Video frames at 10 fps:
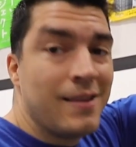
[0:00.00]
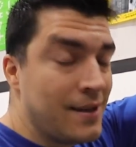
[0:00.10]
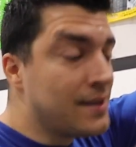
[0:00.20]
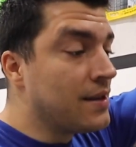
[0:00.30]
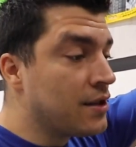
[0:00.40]

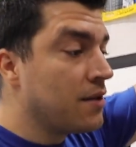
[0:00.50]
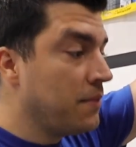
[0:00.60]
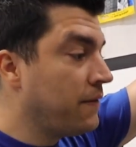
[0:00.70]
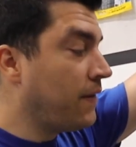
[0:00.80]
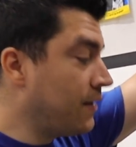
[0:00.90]
This thing's gonna
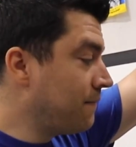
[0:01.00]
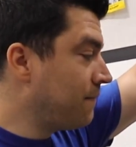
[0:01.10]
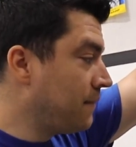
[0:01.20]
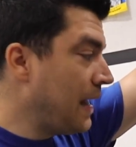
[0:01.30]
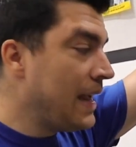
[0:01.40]
be fun.
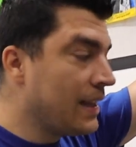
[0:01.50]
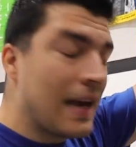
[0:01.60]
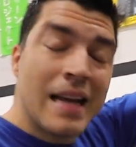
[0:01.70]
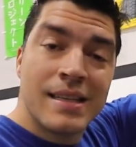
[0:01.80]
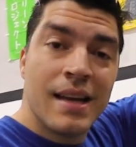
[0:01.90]
And
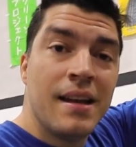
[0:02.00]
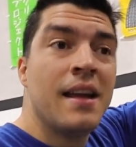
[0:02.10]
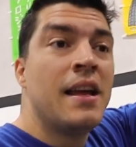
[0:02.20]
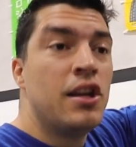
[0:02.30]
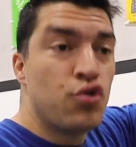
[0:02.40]
like I said,
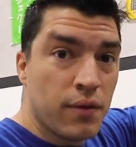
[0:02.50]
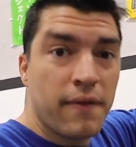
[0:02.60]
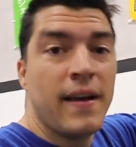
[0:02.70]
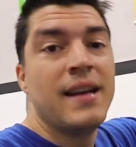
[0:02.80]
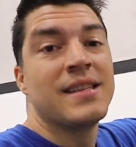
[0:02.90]
drift
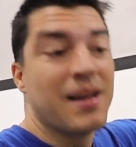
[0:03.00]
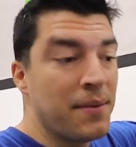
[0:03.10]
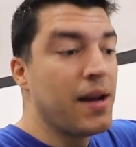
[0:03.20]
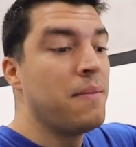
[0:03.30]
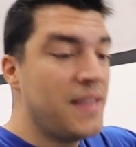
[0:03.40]
event is
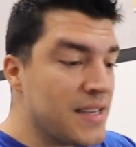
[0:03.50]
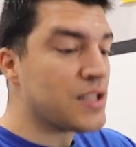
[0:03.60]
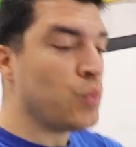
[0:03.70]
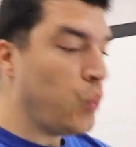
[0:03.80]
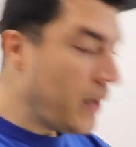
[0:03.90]
coming up
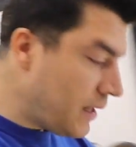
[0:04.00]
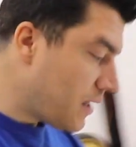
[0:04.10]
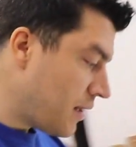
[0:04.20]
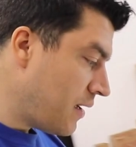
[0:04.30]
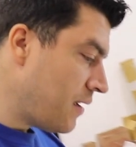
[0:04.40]
this
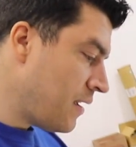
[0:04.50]
week.